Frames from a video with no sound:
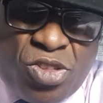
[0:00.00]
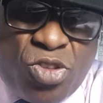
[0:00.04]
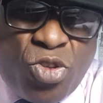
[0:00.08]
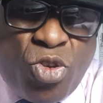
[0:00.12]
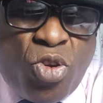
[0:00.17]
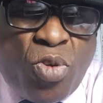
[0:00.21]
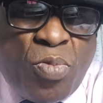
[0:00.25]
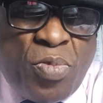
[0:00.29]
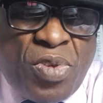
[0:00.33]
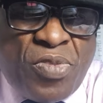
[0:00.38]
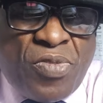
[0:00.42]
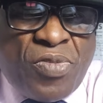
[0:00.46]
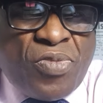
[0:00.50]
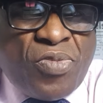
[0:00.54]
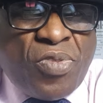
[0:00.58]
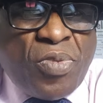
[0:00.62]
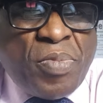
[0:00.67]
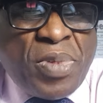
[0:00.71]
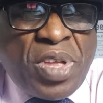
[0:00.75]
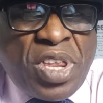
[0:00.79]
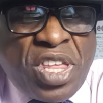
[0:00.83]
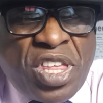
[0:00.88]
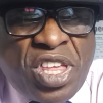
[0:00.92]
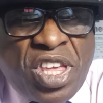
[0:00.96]
doorman for
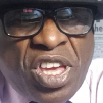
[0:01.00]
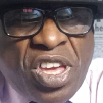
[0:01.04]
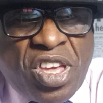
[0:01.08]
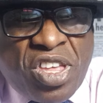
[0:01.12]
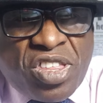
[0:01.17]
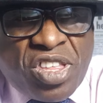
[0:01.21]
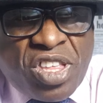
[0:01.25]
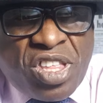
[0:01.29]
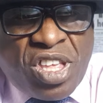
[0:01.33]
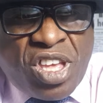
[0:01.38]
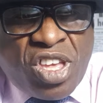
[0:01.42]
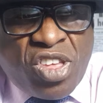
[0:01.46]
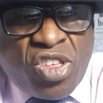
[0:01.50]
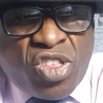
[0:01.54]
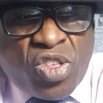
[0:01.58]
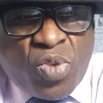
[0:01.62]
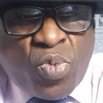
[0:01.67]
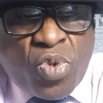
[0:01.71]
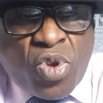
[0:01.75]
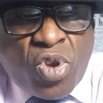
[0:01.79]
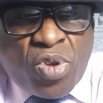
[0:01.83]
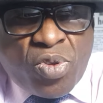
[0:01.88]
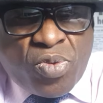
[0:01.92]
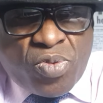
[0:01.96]
many years and I used to
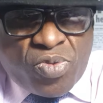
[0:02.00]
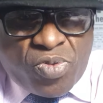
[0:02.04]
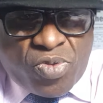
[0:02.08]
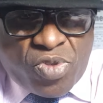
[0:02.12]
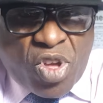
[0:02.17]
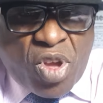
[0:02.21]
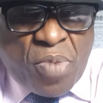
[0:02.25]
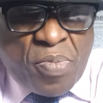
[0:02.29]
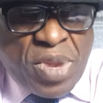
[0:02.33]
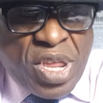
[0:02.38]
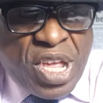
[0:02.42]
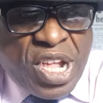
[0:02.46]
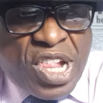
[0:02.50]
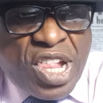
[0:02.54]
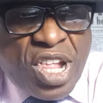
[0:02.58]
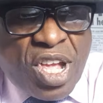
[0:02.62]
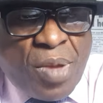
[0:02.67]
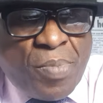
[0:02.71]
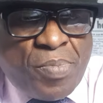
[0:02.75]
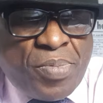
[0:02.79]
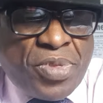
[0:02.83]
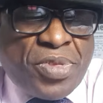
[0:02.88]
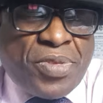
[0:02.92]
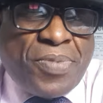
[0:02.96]
work at so many
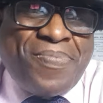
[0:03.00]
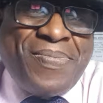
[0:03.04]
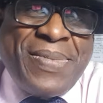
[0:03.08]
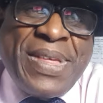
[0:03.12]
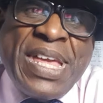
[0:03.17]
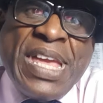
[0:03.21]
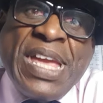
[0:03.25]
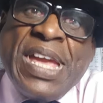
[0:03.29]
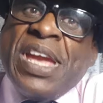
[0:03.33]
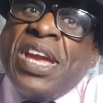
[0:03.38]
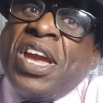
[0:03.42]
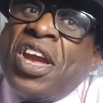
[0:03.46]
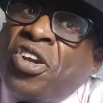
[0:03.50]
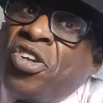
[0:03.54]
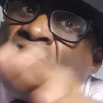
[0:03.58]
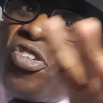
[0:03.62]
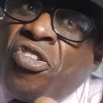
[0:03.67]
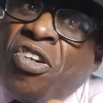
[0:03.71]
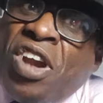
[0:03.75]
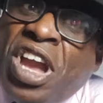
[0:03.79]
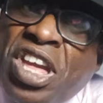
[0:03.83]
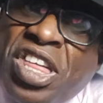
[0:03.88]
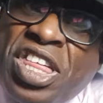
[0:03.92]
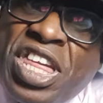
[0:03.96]
clubs. And
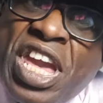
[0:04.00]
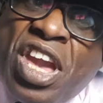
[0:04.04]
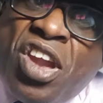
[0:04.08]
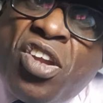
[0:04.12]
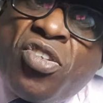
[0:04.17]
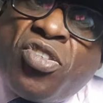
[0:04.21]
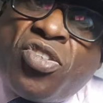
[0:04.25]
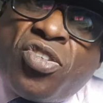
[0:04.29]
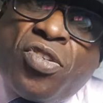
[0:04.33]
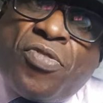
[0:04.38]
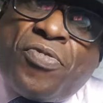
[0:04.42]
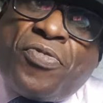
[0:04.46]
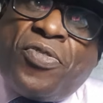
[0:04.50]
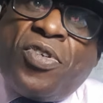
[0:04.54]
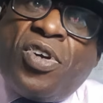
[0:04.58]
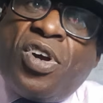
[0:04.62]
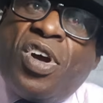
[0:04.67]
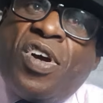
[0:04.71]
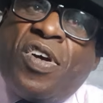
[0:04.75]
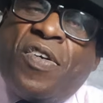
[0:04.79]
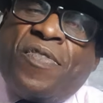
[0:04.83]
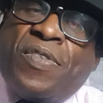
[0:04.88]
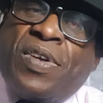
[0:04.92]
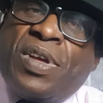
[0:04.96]
crash, how's your
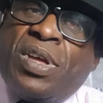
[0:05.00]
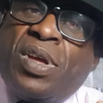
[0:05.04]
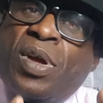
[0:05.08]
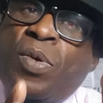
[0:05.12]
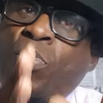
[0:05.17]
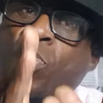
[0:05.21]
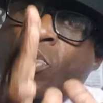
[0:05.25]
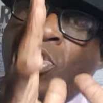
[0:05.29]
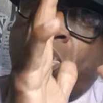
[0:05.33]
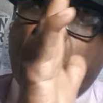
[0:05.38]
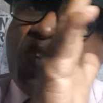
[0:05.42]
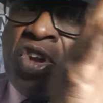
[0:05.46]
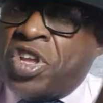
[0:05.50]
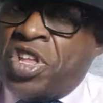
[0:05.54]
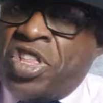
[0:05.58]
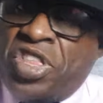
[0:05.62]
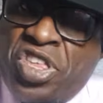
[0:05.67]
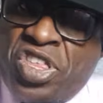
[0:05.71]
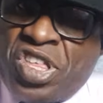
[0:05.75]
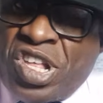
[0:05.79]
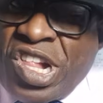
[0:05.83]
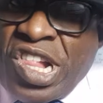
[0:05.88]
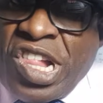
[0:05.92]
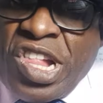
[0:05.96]
father? I'm working
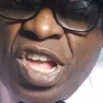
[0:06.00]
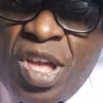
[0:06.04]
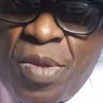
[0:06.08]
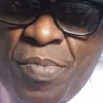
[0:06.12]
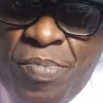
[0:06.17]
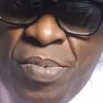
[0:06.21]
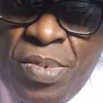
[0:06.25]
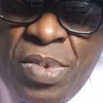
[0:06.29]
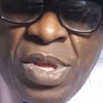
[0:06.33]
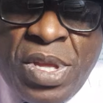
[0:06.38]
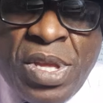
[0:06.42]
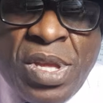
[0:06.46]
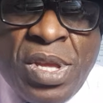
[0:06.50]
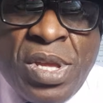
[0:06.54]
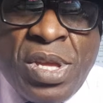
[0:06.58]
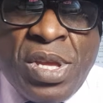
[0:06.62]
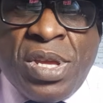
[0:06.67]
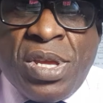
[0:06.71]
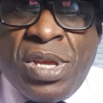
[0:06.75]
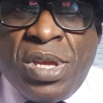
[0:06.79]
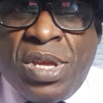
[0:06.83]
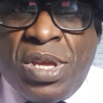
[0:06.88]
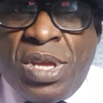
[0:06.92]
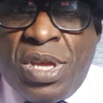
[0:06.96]
this club
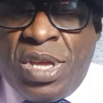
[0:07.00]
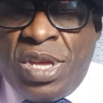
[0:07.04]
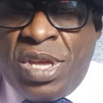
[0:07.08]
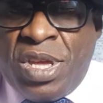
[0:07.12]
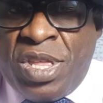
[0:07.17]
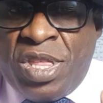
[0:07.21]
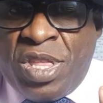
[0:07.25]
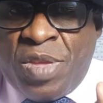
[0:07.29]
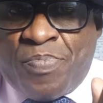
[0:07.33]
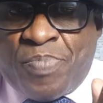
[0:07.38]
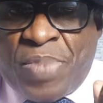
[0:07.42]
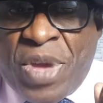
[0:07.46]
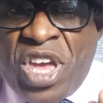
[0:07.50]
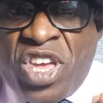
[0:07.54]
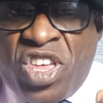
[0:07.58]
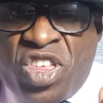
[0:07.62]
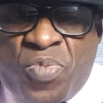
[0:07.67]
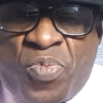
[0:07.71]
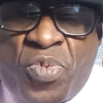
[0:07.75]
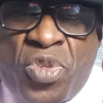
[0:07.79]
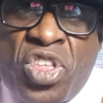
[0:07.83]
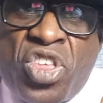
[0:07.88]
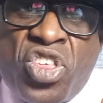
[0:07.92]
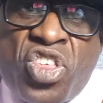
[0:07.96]
in the
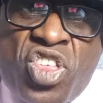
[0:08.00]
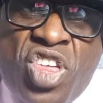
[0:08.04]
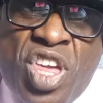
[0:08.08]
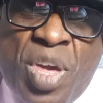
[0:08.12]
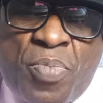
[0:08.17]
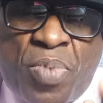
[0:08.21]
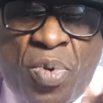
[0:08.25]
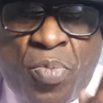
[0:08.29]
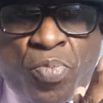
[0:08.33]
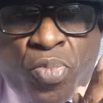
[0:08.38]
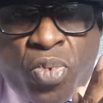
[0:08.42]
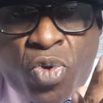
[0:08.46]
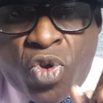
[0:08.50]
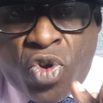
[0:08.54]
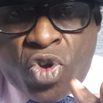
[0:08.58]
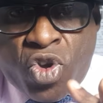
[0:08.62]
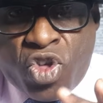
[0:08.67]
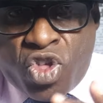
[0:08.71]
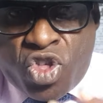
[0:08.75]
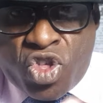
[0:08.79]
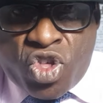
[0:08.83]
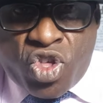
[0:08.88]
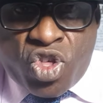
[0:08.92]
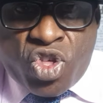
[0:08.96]
basement in Shepherd
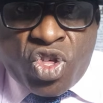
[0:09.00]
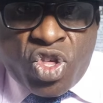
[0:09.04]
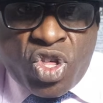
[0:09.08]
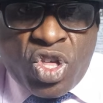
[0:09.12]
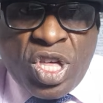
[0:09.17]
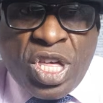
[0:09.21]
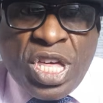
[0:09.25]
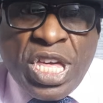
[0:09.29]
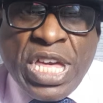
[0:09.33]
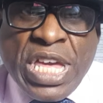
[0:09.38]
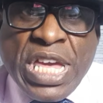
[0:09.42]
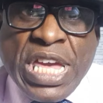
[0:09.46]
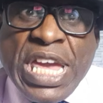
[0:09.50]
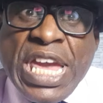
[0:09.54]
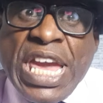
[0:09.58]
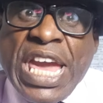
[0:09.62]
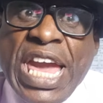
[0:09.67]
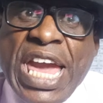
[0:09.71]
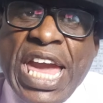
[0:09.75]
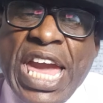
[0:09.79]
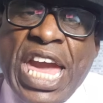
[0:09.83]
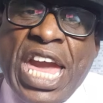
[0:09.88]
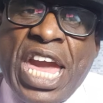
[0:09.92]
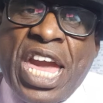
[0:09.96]
Bush,
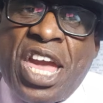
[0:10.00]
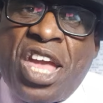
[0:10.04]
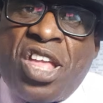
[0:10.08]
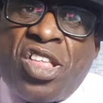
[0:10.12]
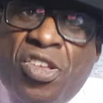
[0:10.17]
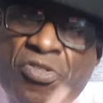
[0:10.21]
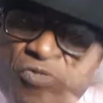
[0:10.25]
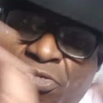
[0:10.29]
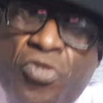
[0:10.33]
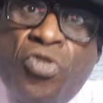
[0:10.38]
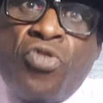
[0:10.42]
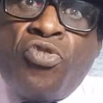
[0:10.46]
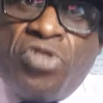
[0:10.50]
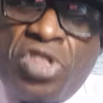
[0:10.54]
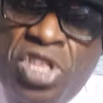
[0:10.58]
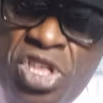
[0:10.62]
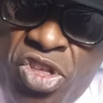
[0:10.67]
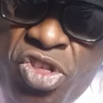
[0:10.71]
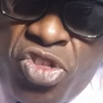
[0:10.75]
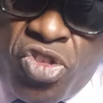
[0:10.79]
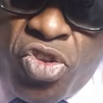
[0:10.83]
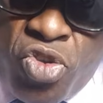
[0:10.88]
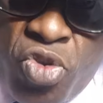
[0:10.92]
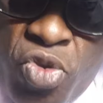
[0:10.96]
and I threw
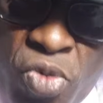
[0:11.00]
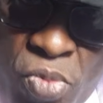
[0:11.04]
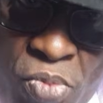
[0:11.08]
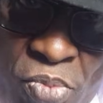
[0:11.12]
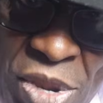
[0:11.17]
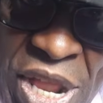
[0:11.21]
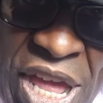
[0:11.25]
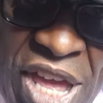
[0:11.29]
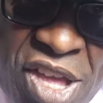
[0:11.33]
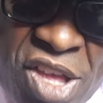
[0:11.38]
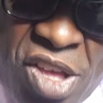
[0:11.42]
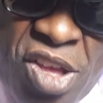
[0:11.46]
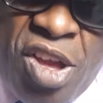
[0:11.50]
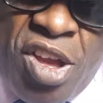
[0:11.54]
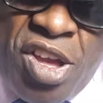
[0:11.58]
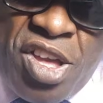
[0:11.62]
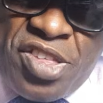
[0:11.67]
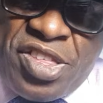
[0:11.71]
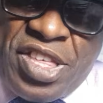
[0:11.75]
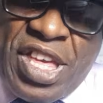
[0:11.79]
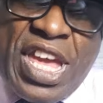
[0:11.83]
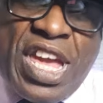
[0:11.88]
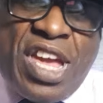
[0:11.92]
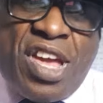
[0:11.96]
these two black
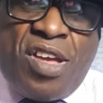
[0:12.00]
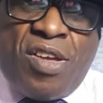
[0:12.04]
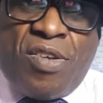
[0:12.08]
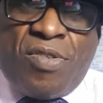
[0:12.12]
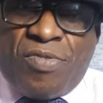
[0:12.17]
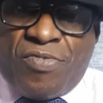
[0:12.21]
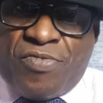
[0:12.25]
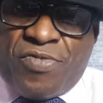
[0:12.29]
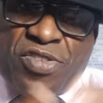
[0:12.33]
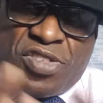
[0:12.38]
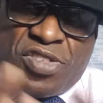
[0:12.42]
guys out for